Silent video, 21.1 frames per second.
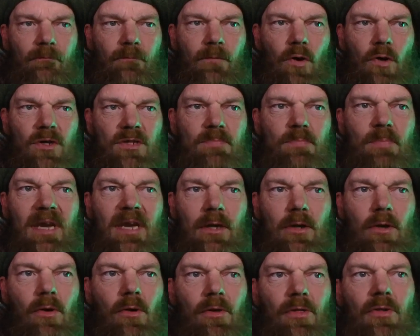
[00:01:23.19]
1
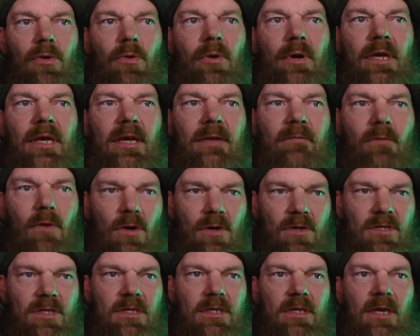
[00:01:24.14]
Peter 3,
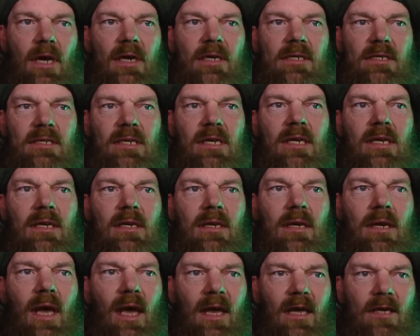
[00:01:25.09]
verse
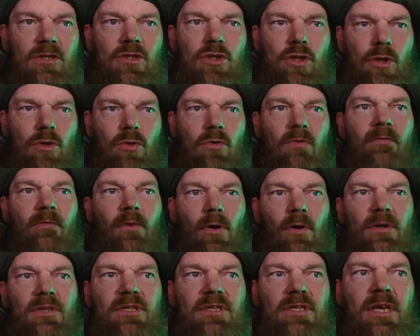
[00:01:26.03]
19, and Jude,
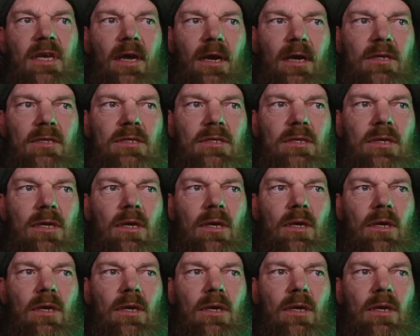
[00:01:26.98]
verse 6,